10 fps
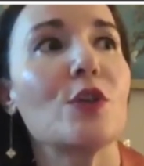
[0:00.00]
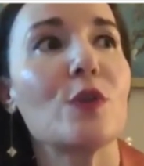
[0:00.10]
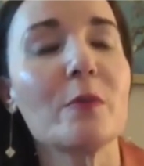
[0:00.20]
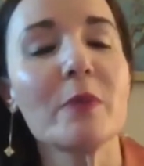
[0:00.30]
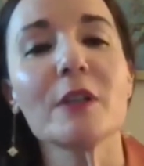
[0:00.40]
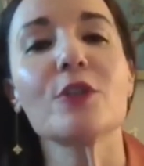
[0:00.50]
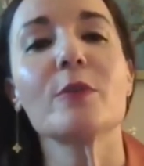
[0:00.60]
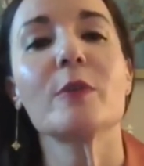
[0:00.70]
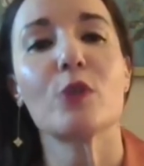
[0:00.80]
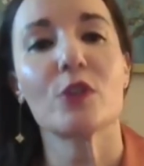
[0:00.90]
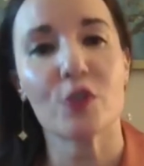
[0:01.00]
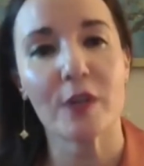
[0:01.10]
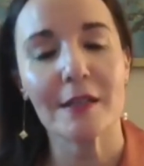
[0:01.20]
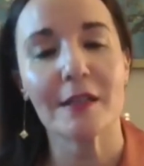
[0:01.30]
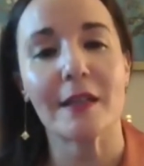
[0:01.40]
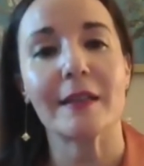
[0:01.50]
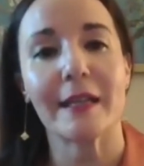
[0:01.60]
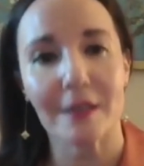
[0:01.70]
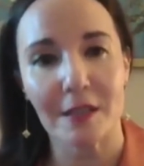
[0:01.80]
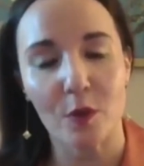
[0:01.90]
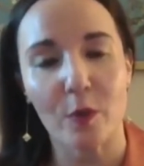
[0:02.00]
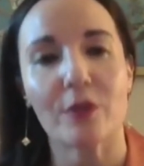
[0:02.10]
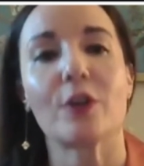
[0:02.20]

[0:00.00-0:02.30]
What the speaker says: you can be a little bit more transatlantic with